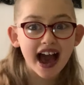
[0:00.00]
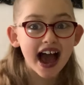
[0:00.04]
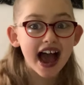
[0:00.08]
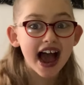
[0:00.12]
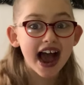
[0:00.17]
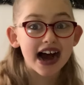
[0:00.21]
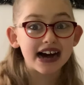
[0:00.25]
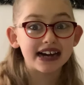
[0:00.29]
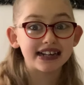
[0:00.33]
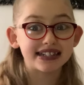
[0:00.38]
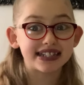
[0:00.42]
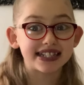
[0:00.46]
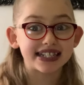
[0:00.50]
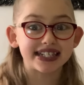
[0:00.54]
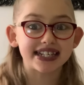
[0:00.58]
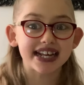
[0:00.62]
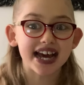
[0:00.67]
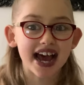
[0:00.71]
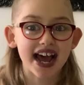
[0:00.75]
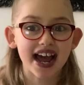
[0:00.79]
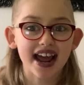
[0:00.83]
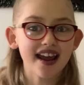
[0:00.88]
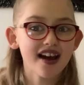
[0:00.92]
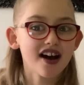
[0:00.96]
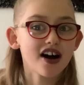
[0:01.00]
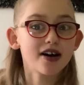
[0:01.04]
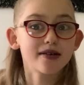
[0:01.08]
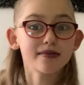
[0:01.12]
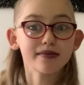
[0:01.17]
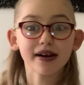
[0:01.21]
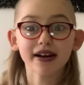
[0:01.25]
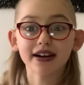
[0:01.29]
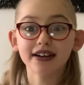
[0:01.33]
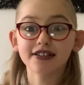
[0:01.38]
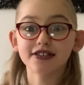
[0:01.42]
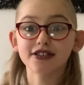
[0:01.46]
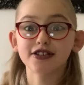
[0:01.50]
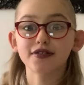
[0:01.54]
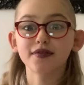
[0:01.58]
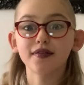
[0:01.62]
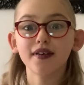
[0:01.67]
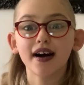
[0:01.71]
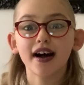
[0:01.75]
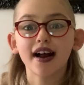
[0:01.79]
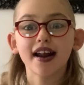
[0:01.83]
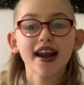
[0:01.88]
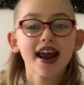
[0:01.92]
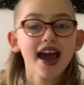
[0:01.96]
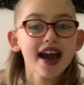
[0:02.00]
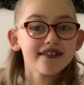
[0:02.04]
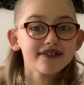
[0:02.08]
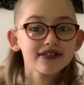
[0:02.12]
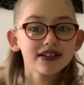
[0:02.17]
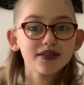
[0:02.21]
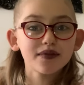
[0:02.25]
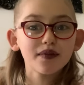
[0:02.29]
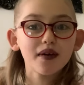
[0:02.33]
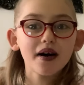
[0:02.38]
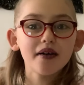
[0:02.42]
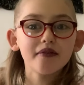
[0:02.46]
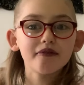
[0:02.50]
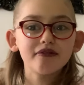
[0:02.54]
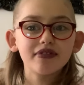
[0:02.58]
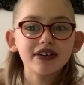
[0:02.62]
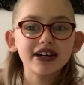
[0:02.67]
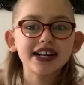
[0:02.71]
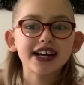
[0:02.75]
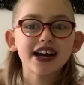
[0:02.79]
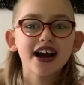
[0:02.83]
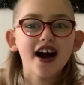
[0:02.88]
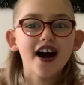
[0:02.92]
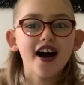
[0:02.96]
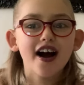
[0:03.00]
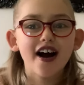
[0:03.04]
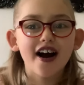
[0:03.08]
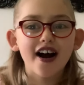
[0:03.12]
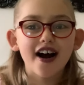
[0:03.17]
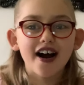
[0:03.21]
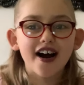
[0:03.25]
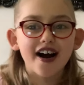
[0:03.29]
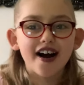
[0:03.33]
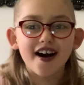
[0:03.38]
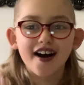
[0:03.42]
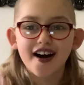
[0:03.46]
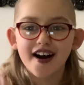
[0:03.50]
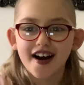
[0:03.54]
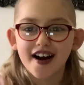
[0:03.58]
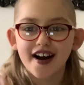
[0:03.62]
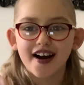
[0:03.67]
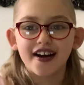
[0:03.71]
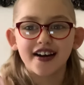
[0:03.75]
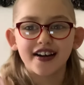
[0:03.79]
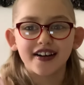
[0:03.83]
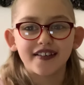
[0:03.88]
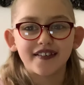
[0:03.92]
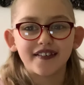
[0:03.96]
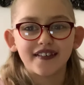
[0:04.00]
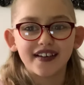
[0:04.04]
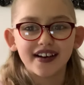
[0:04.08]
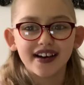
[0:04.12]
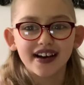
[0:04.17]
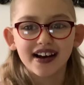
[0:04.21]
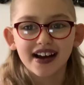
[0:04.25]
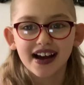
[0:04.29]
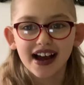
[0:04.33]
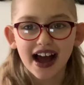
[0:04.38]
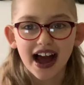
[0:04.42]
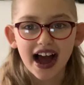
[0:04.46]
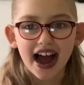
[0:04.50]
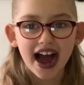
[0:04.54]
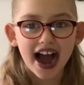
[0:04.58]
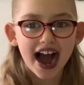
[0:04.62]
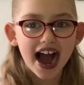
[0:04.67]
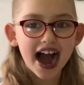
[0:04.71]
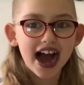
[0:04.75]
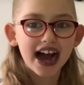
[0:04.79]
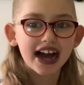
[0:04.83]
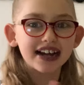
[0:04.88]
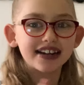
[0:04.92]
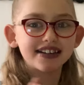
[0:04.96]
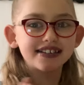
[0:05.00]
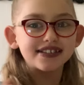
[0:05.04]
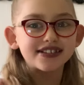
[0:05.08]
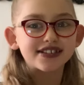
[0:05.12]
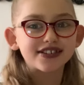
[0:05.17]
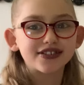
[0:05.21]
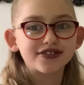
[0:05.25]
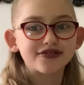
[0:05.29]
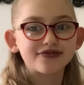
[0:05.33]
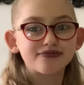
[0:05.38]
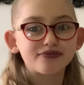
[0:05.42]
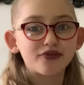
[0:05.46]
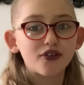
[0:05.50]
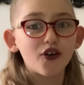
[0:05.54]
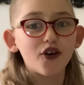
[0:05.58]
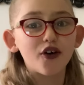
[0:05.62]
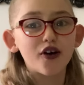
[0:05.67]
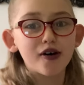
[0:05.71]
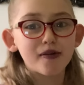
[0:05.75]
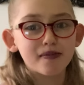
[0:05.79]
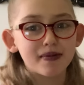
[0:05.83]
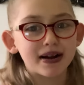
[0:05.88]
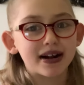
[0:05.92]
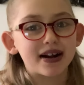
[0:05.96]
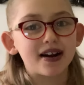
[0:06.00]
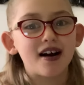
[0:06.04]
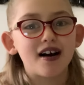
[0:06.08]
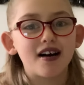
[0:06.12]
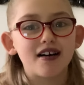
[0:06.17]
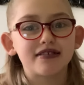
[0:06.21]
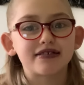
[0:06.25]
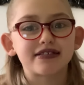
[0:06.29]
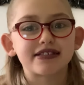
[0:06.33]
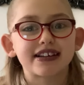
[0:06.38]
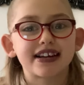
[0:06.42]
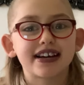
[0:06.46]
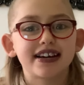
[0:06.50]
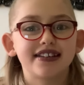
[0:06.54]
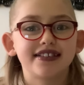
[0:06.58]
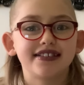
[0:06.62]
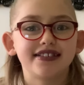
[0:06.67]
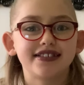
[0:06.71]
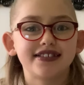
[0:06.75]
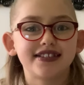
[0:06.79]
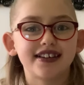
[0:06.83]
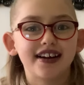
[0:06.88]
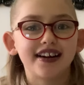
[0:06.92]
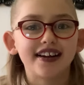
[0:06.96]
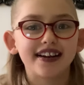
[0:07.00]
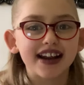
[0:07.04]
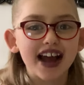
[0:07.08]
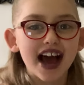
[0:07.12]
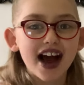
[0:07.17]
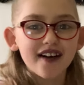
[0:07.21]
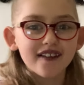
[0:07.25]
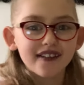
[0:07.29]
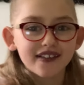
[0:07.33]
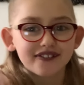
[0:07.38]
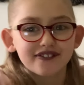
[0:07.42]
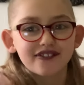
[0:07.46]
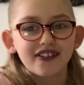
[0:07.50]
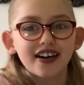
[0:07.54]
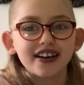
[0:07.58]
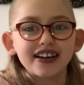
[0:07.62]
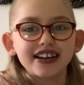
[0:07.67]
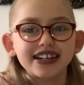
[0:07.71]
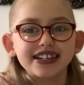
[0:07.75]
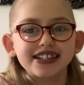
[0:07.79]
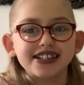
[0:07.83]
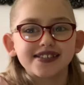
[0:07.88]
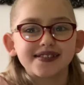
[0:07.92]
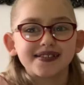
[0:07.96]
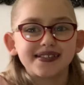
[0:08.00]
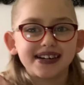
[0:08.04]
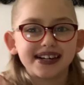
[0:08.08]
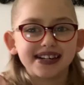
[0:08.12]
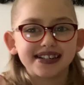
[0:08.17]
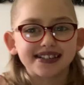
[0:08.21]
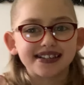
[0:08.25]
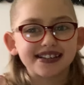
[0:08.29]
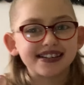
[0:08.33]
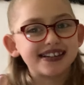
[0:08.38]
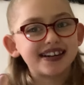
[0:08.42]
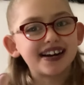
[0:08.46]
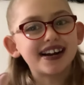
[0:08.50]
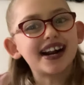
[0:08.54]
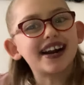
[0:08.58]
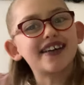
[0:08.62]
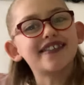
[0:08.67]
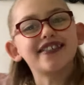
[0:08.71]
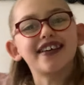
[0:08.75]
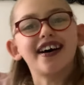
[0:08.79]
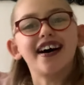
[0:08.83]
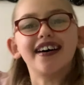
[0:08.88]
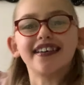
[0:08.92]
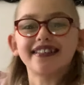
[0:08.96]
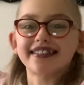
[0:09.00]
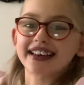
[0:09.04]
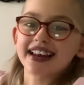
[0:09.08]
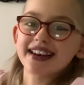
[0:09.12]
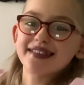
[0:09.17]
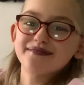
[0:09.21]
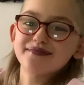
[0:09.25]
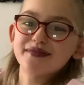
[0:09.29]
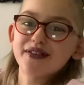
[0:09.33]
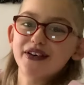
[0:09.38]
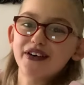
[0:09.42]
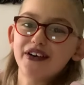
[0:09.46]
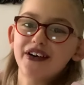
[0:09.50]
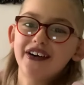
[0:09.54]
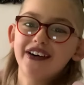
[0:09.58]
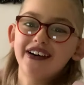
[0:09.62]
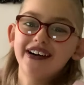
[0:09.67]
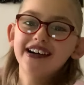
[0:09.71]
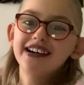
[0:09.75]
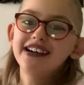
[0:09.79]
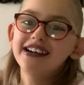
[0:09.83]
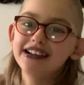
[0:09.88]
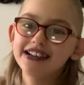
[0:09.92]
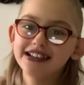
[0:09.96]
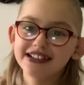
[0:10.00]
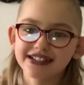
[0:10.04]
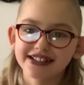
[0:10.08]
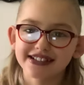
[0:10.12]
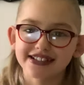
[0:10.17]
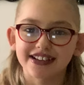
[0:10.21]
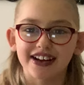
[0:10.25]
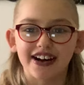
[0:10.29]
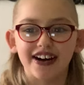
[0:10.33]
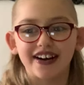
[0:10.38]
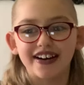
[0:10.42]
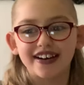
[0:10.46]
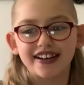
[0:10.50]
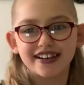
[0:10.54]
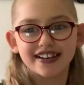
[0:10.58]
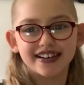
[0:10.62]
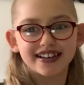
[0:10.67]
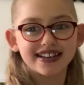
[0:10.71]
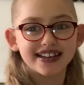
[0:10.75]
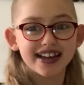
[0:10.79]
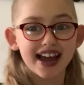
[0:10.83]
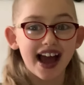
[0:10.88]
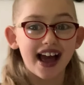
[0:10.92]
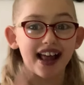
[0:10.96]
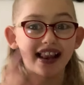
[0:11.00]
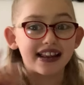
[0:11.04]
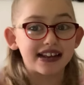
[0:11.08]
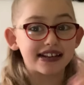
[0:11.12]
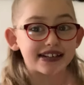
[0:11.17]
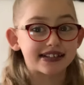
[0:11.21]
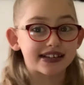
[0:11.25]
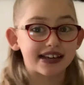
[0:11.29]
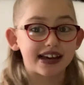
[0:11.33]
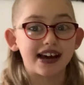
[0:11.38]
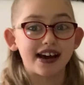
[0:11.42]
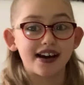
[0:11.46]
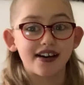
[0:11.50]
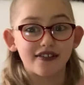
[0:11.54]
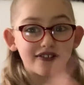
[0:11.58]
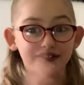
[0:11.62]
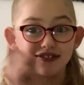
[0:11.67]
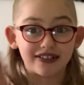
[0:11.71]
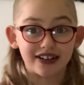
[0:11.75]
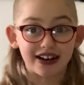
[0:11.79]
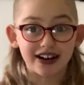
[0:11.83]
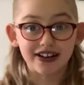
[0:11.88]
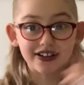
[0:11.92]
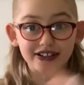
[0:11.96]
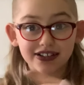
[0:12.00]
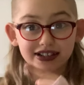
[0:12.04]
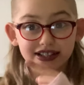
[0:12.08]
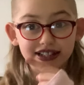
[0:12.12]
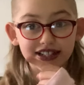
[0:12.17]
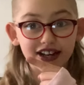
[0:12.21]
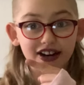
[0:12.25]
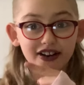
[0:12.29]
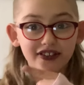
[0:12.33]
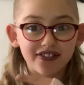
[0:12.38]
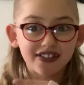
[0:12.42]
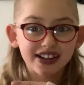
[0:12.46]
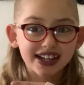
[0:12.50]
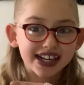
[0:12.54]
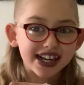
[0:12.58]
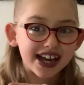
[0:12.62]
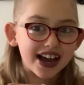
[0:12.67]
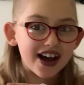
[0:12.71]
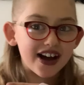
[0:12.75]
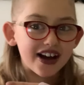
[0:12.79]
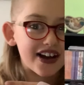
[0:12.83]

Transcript: And today I'm going to do an AV1 video. And you've all been asking, so now we're finally doing it, so you don't have to ask anymore. So yeah, let's get right on to the video.